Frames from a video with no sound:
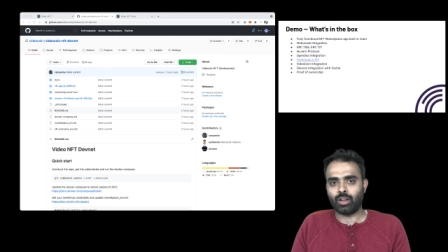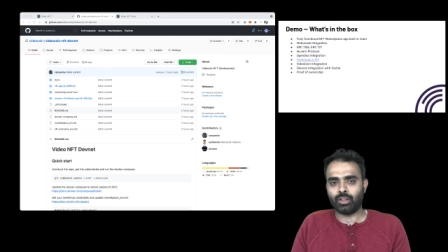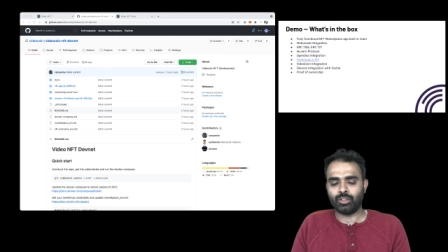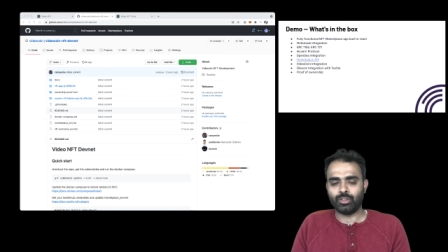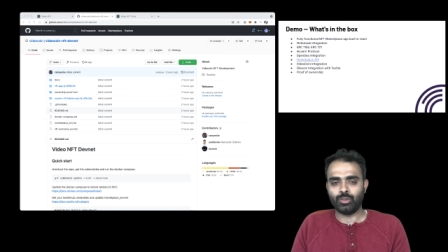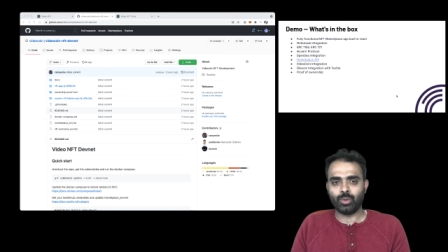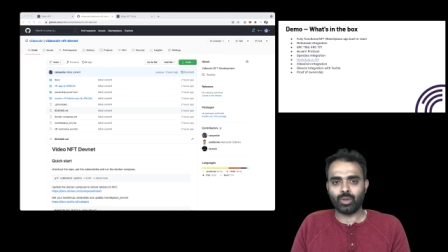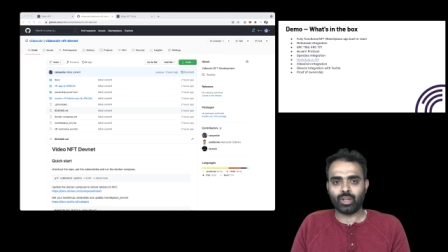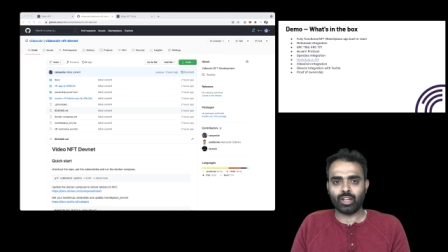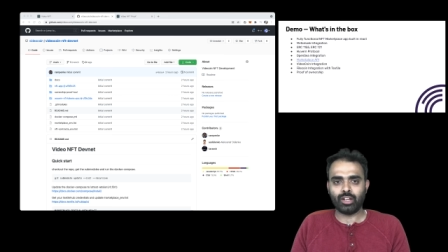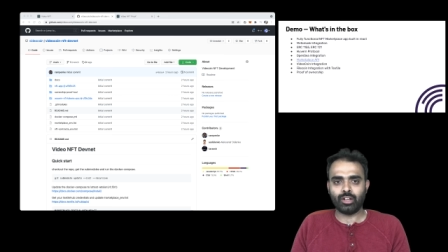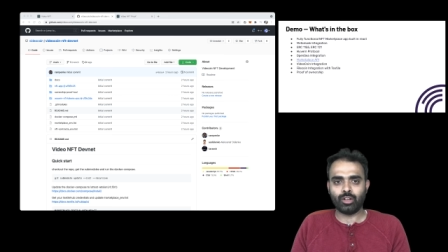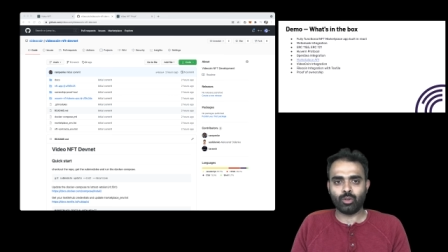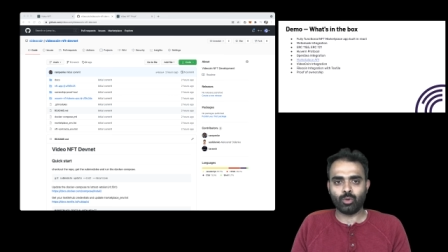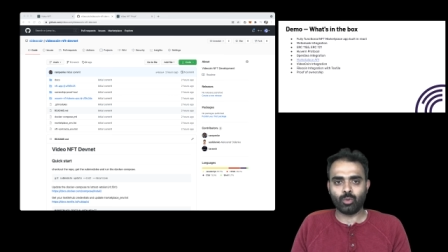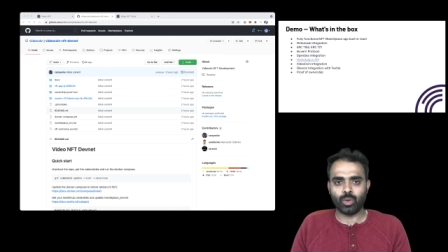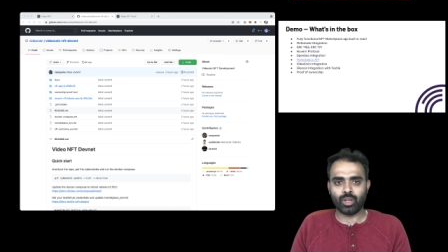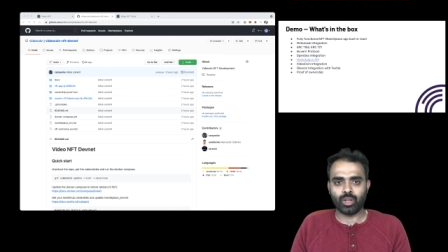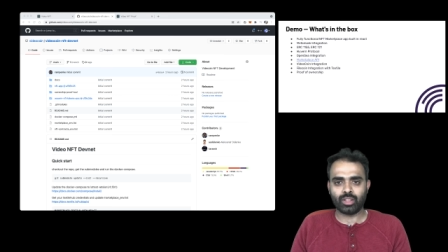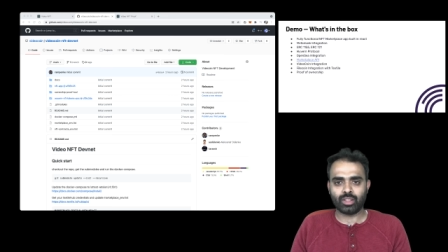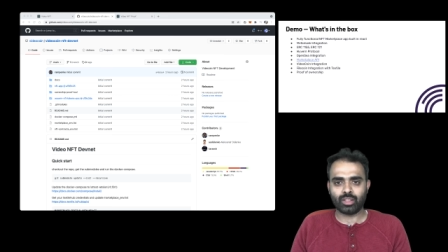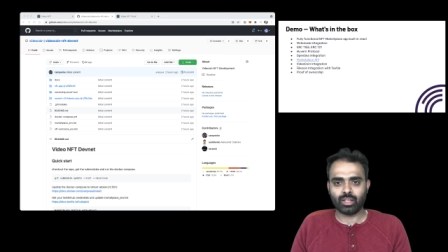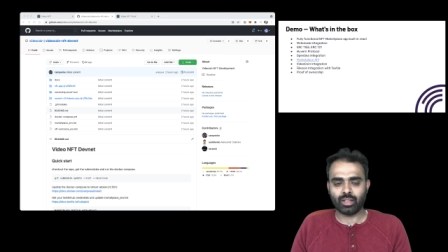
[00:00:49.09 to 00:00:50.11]
you can do
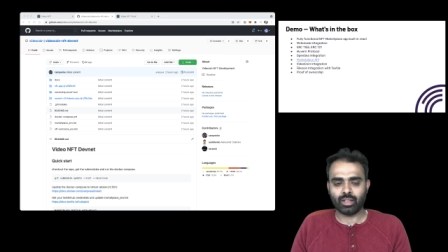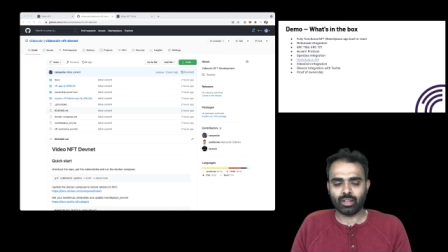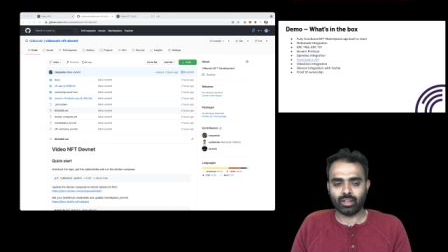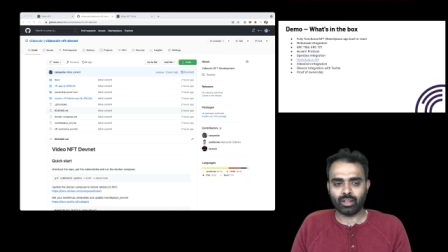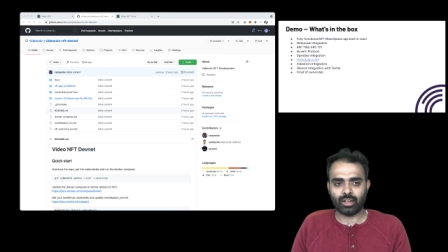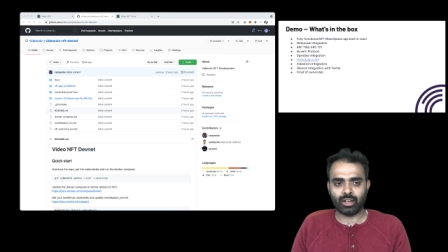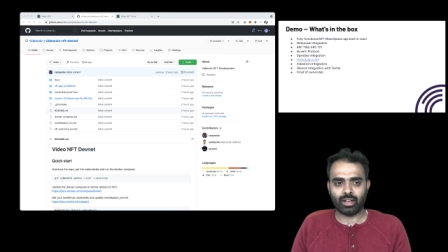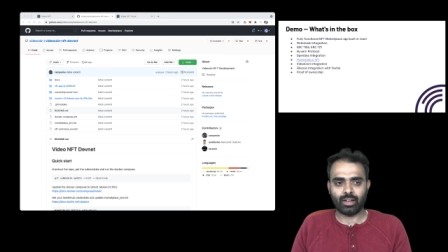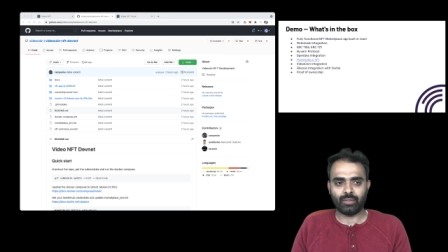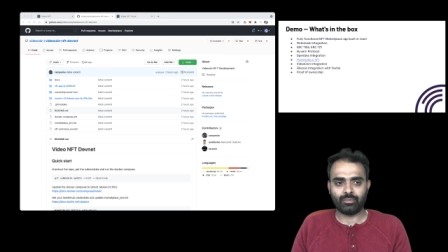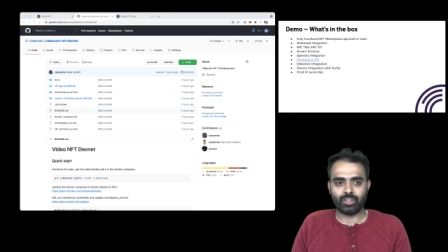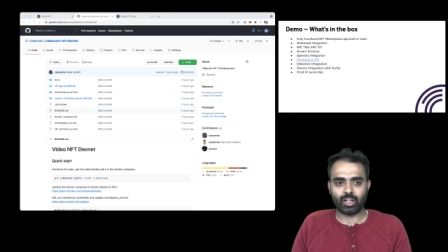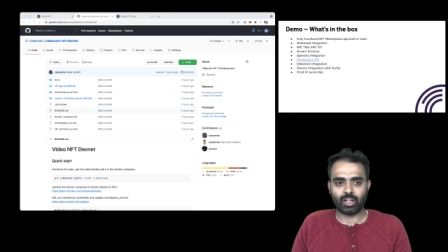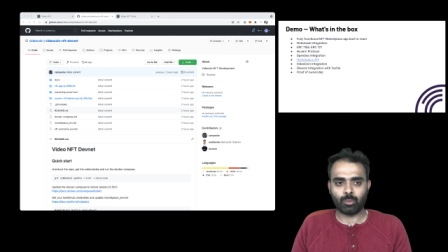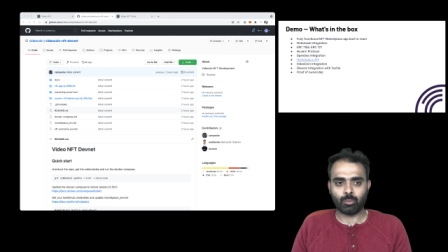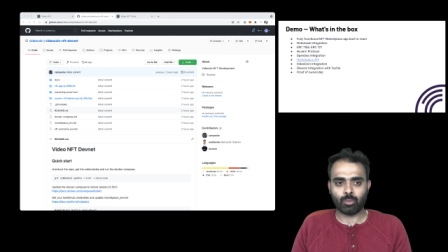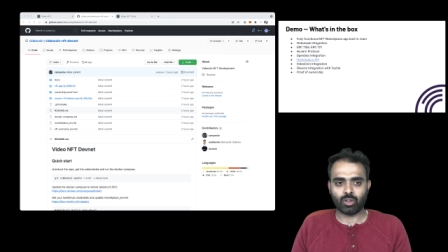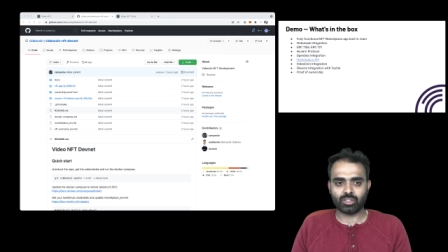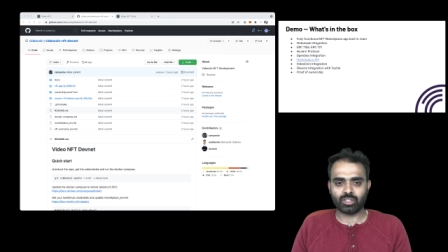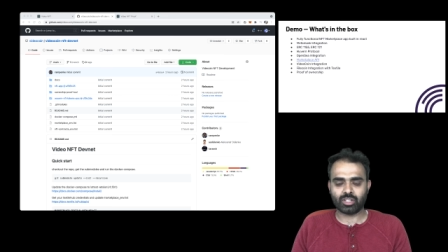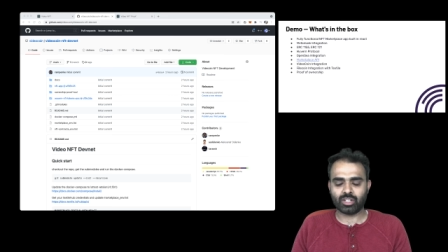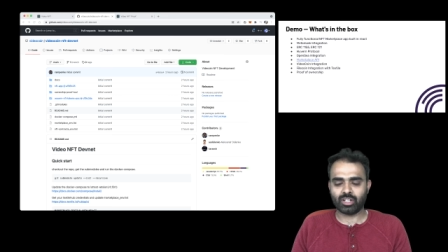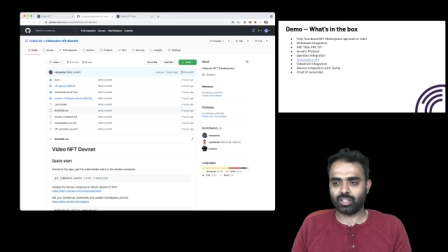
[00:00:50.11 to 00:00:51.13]
with uh, the
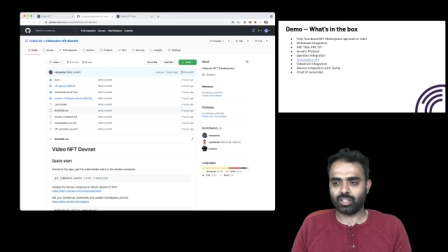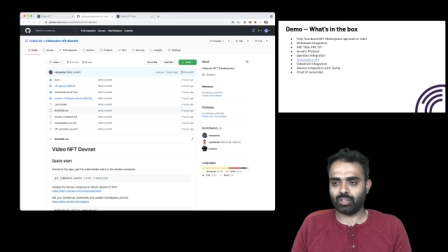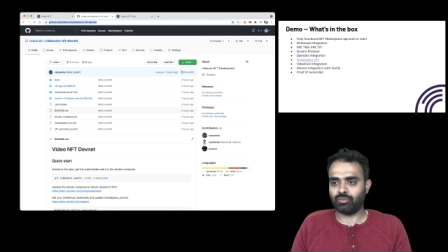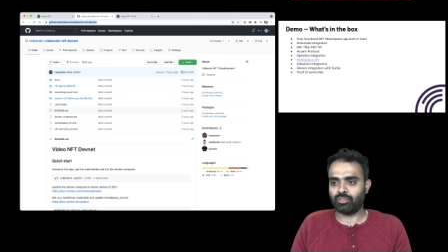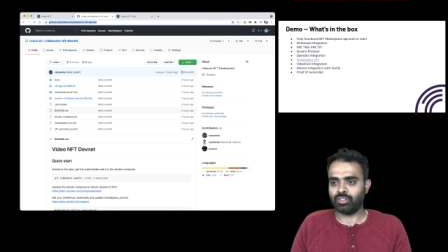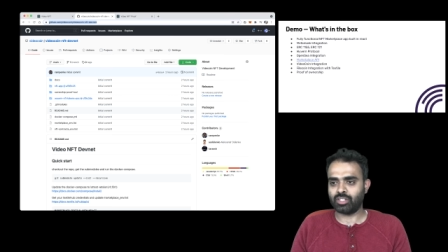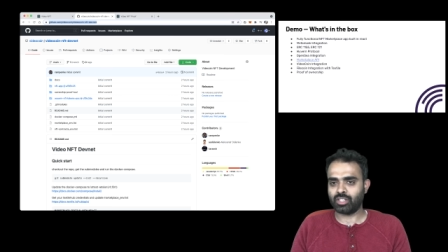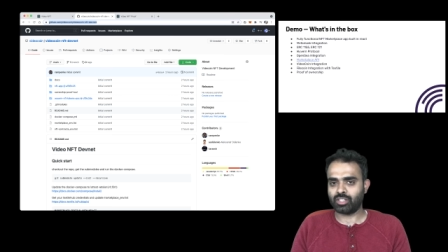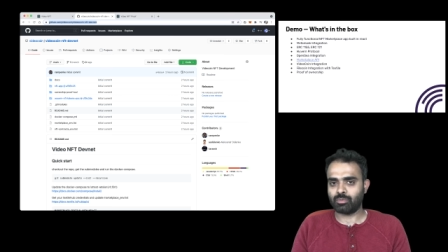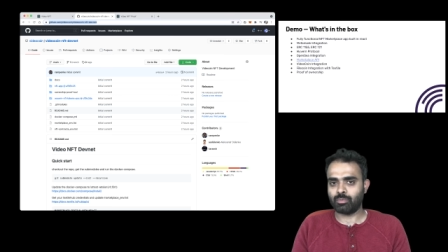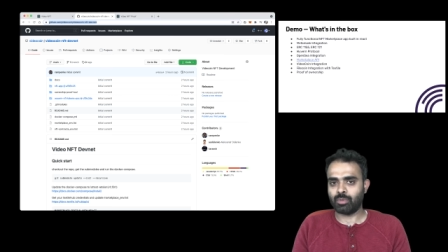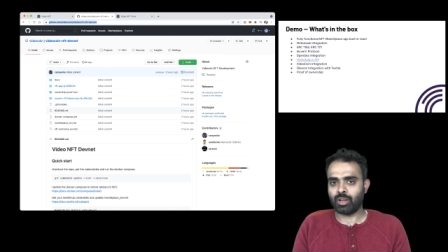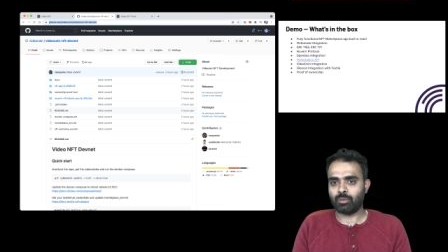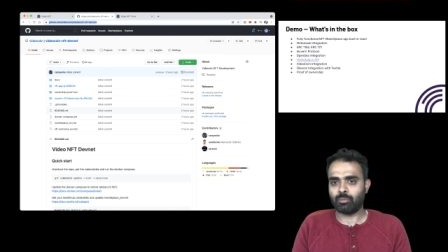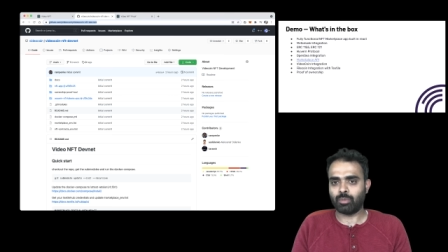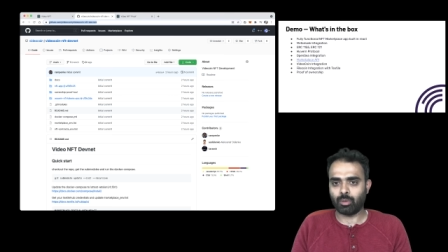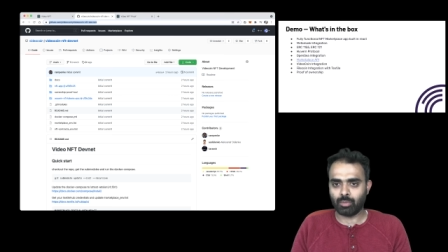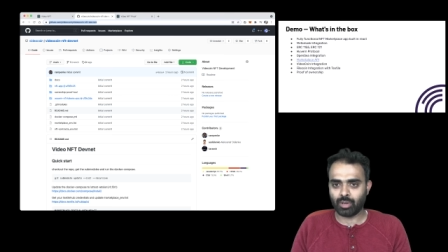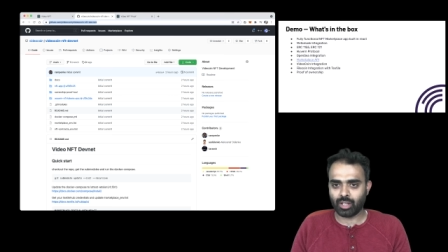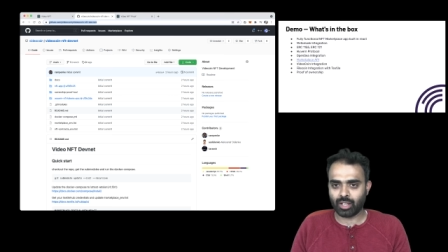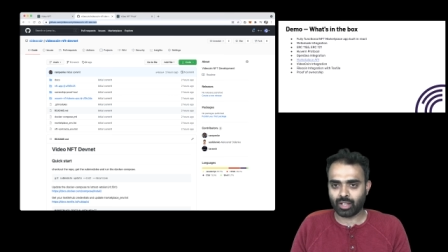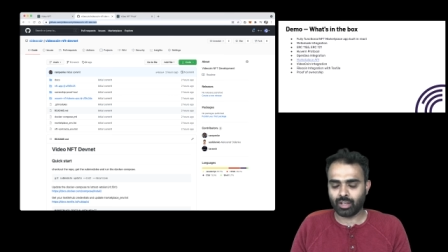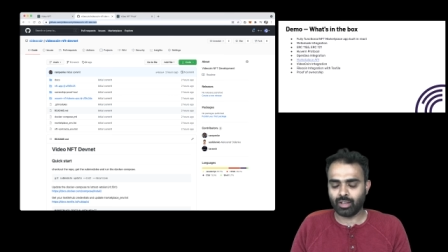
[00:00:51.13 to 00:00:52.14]
repository that we just made
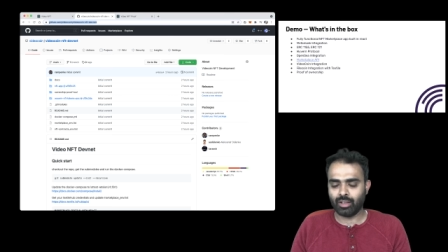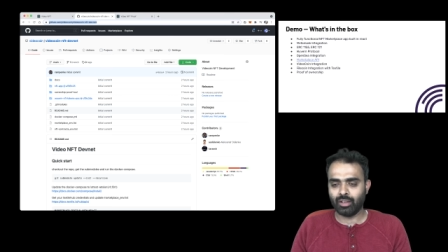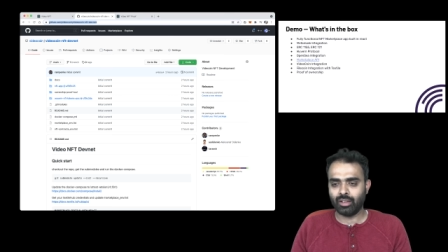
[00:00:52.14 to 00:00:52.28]
public.